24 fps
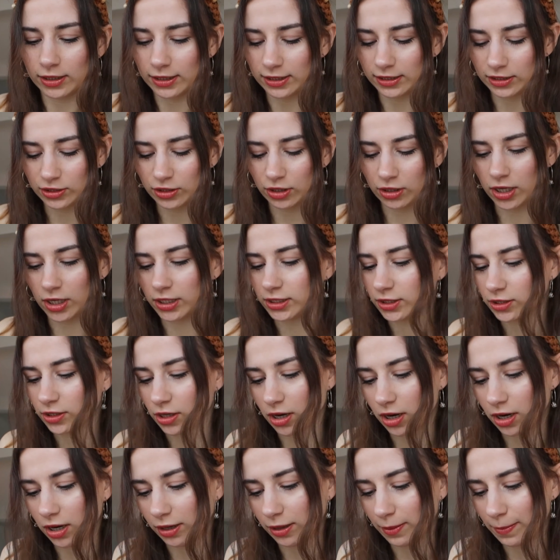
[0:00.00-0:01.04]
this card is
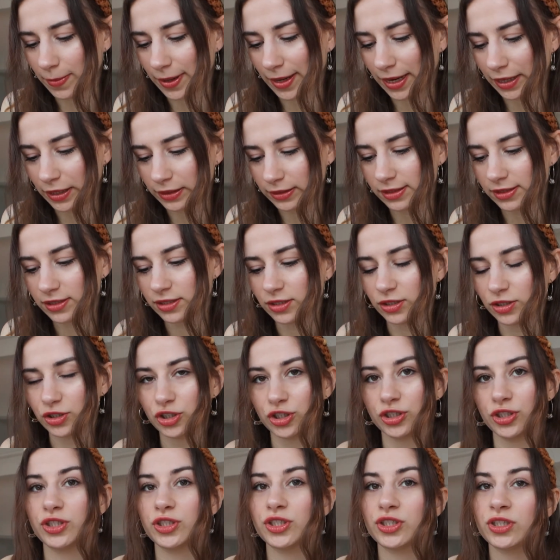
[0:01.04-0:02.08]
all about
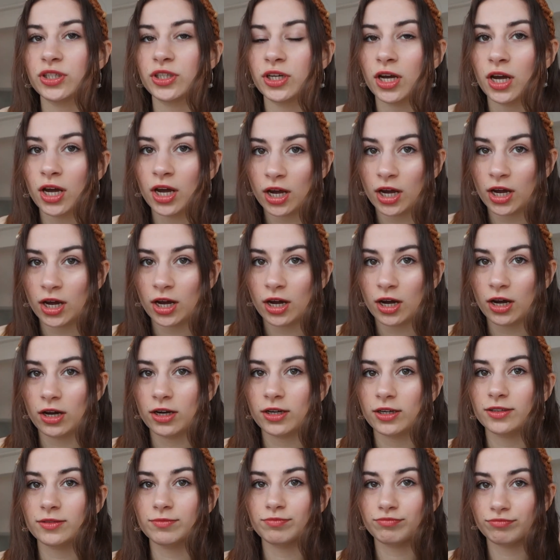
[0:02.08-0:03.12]
just
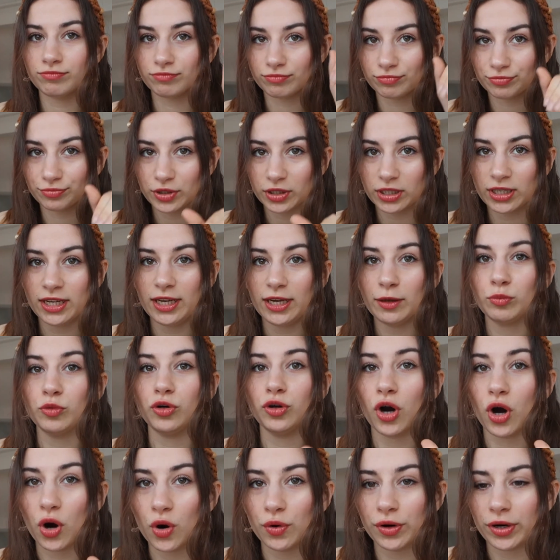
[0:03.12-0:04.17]
keep
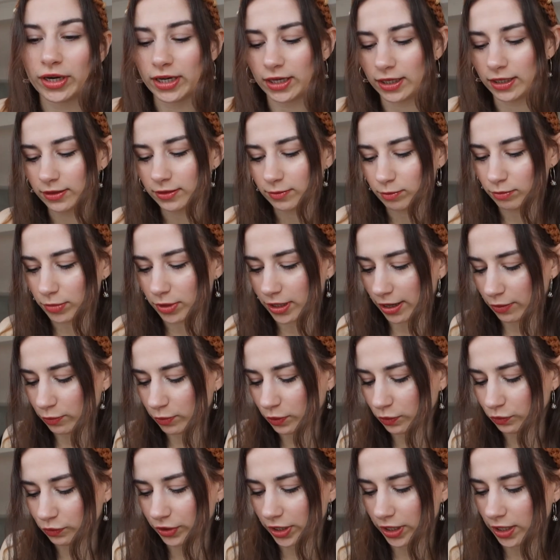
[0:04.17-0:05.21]
going, but I
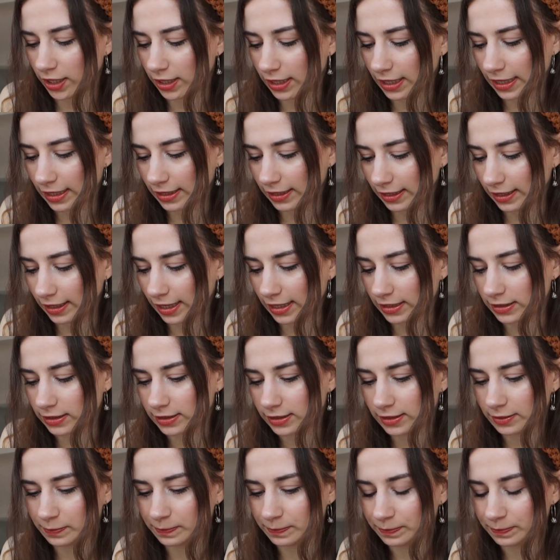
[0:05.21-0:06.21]
will read it at the end.